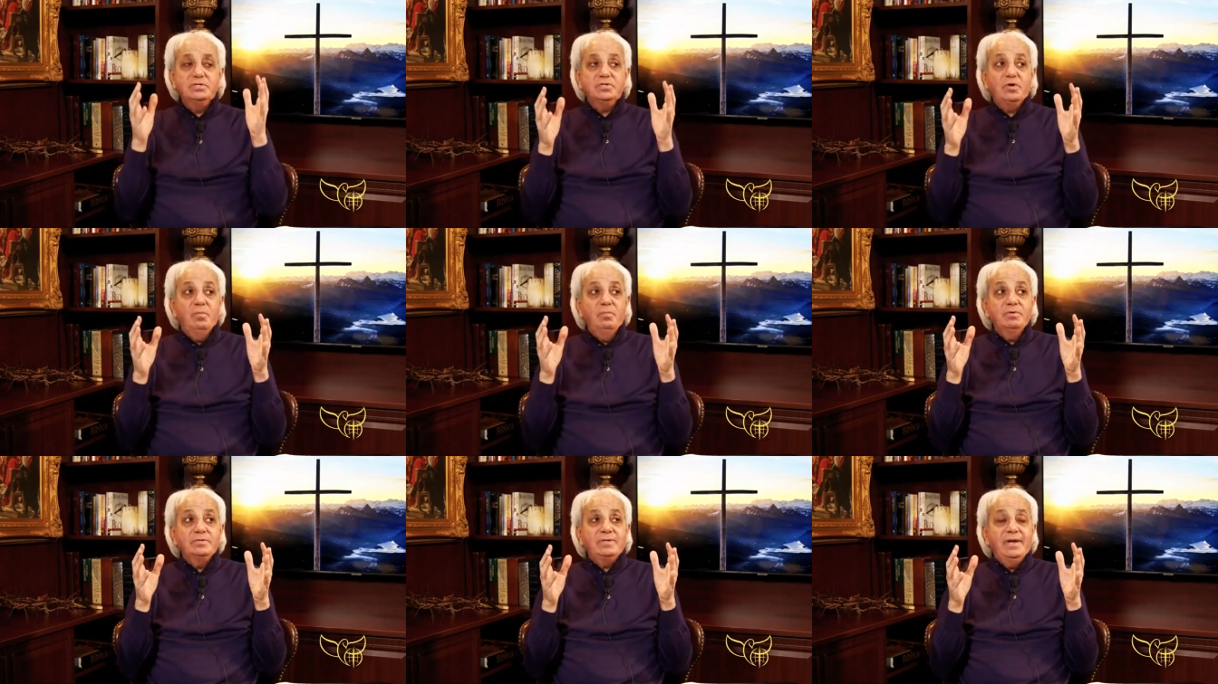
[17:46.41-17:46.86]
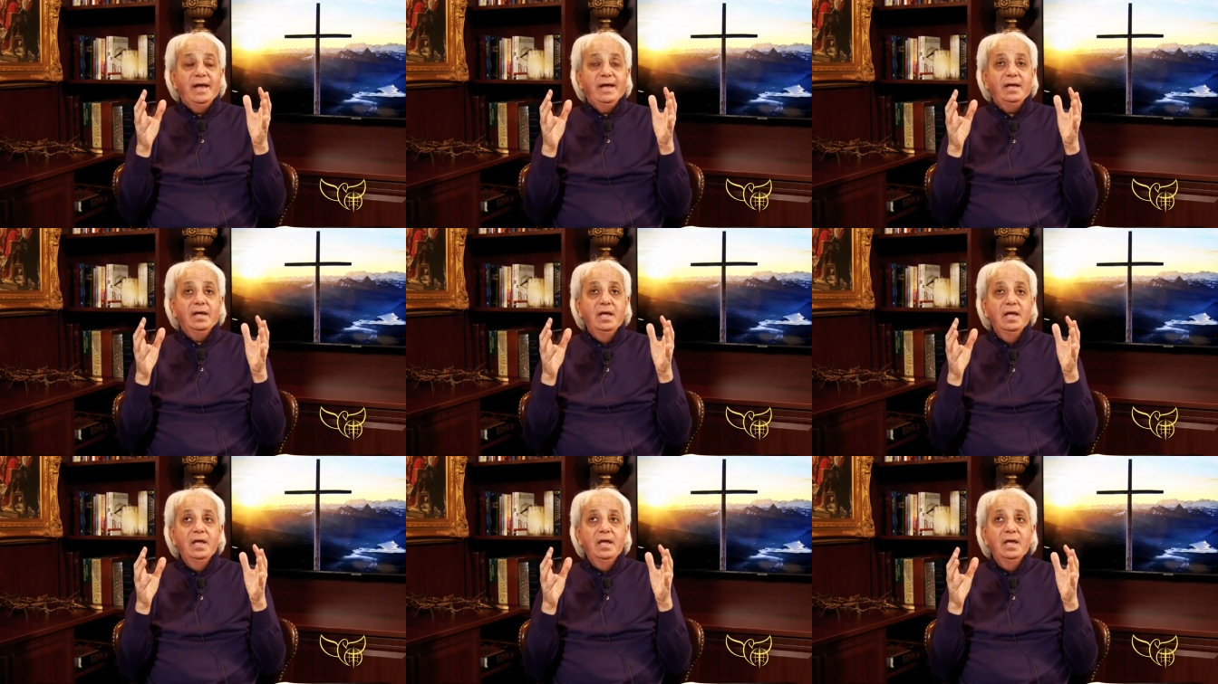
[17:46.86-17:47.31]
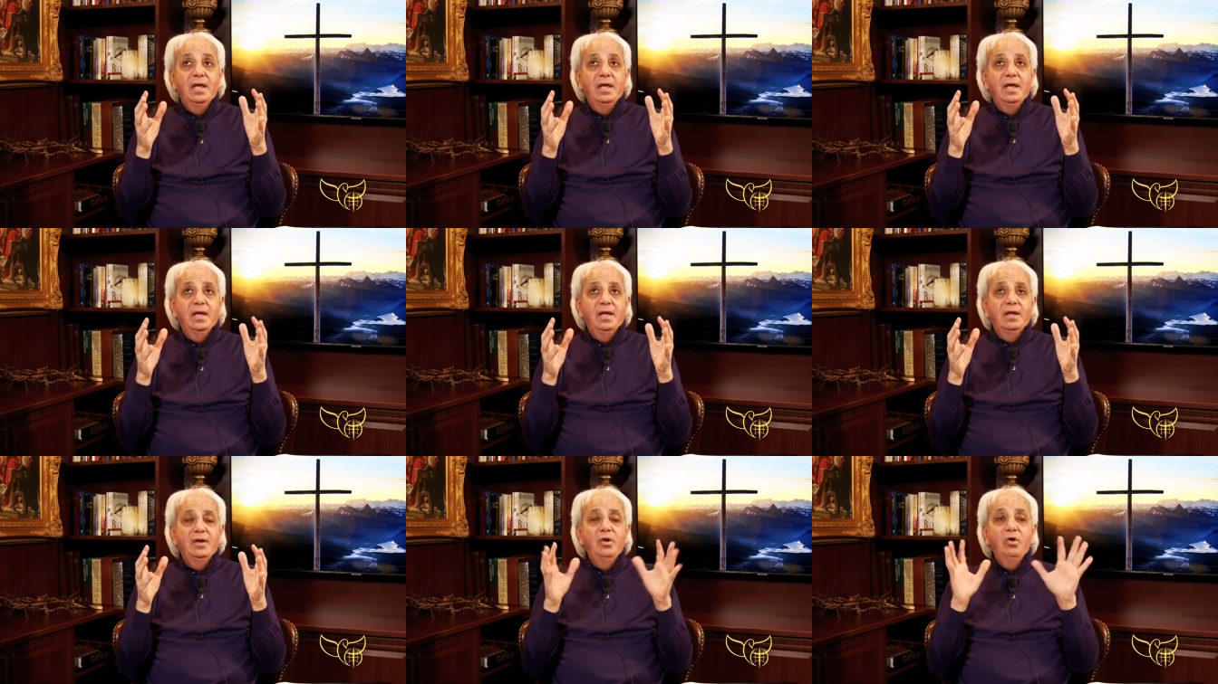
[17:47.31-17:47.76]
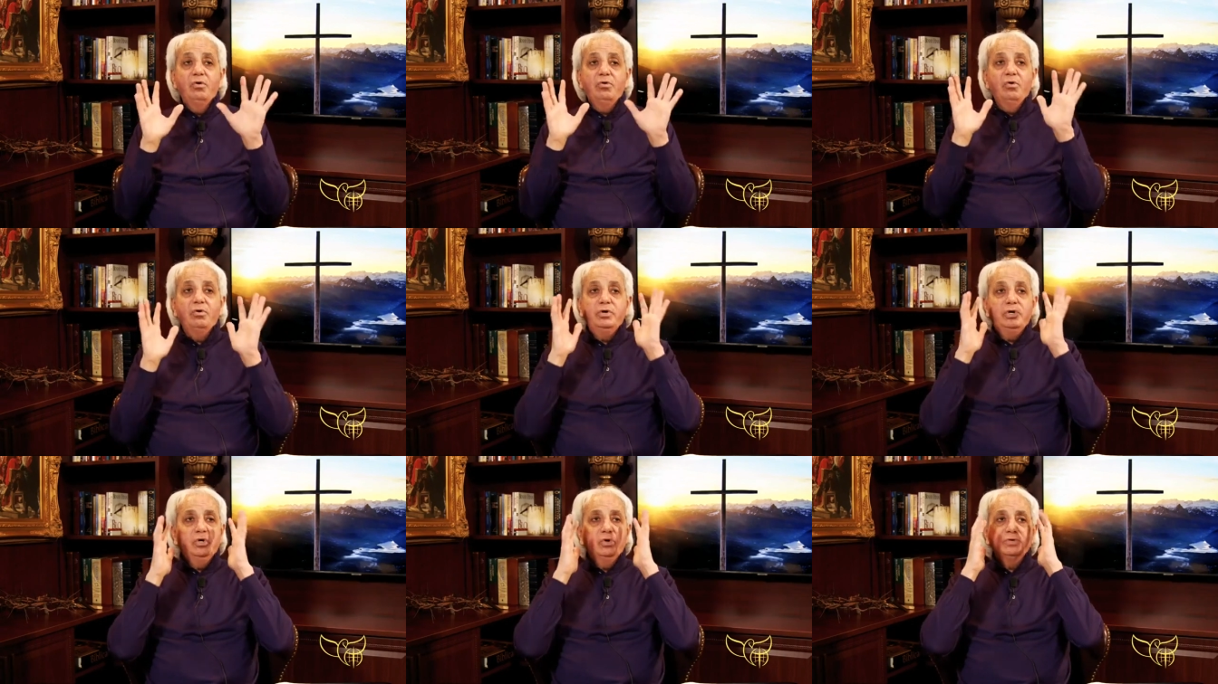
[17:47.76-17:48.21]
It's almost like, no,
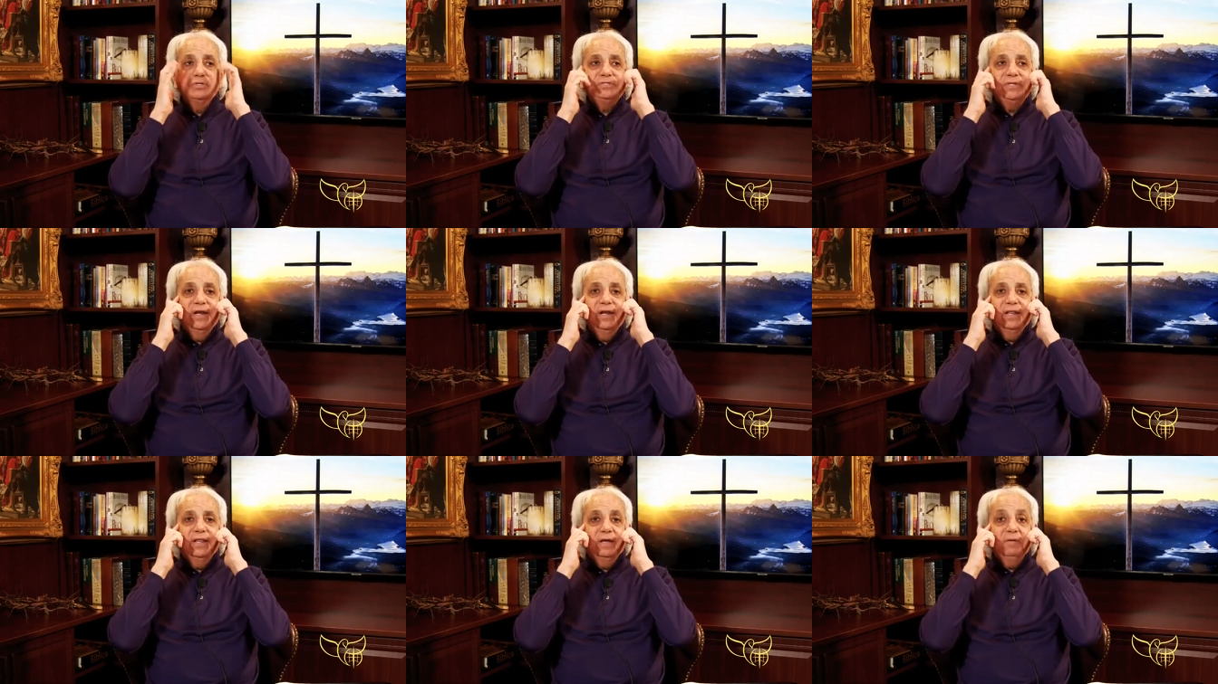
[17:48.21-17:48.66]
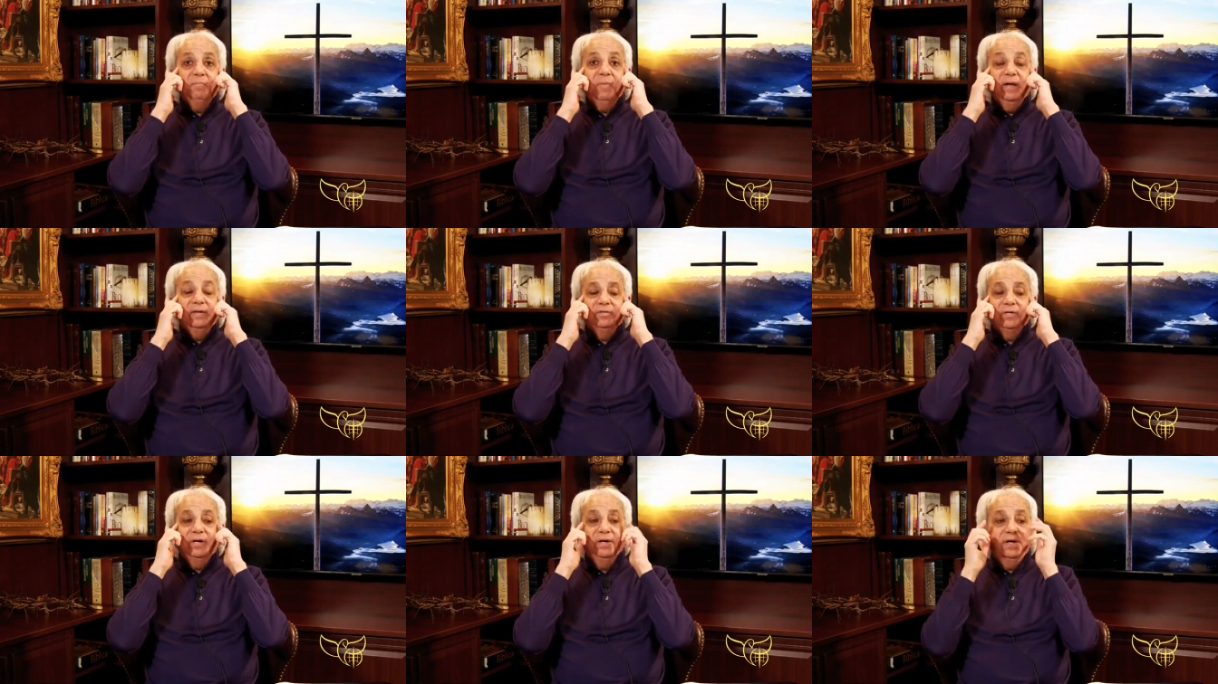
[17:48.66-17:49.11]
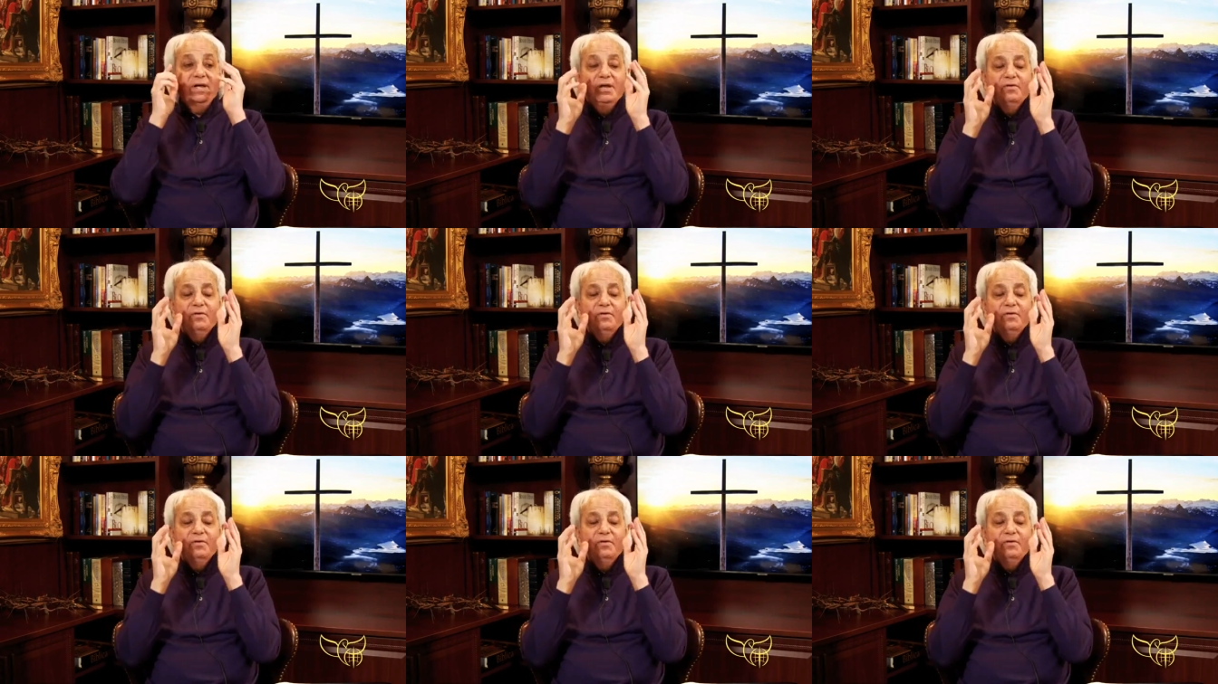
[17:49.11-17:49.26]
no, you don't say anything mentally.